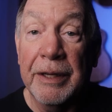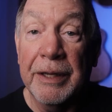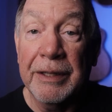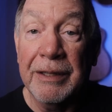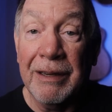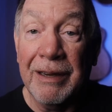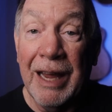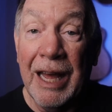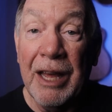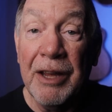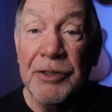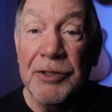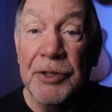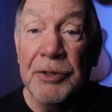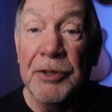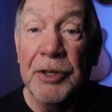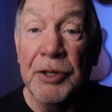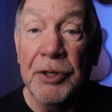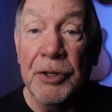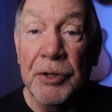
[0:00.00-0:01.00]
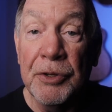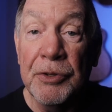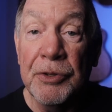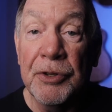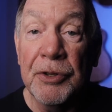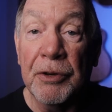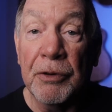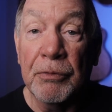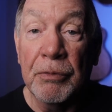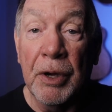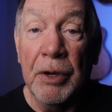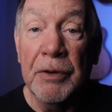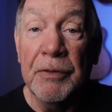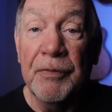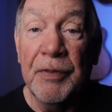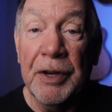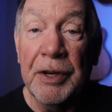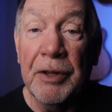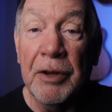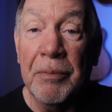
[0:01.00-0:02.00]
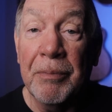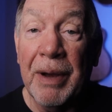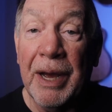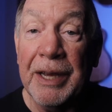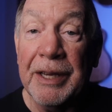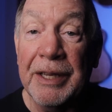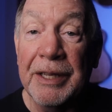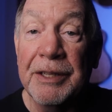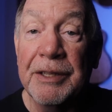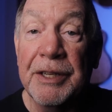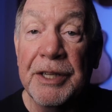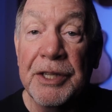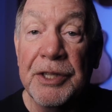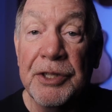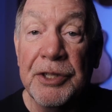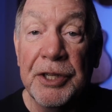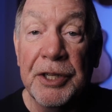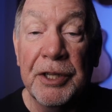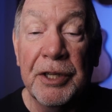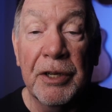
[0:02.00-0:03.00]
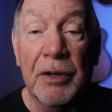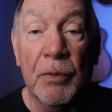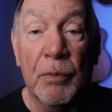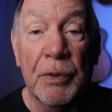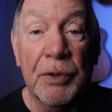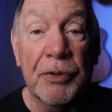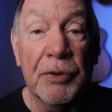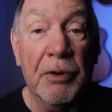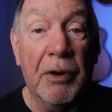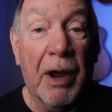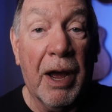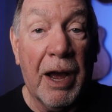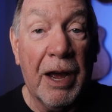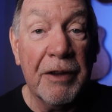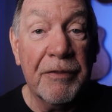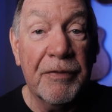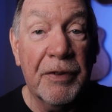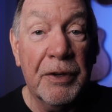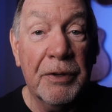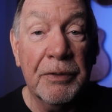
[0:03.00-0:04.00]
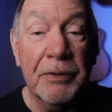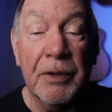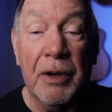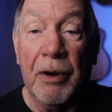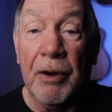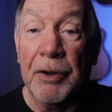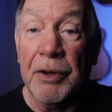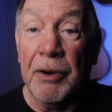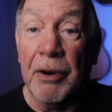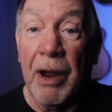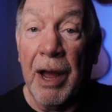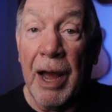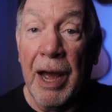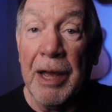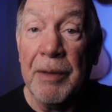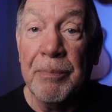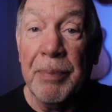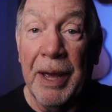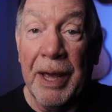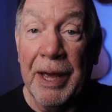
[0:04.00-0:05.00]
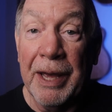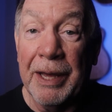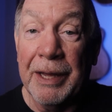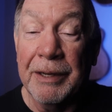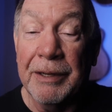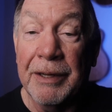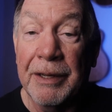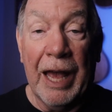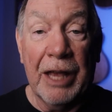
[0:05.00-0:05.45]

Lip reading: It allows you to use your Rode Videomic NTG with your iPhone or your iPad,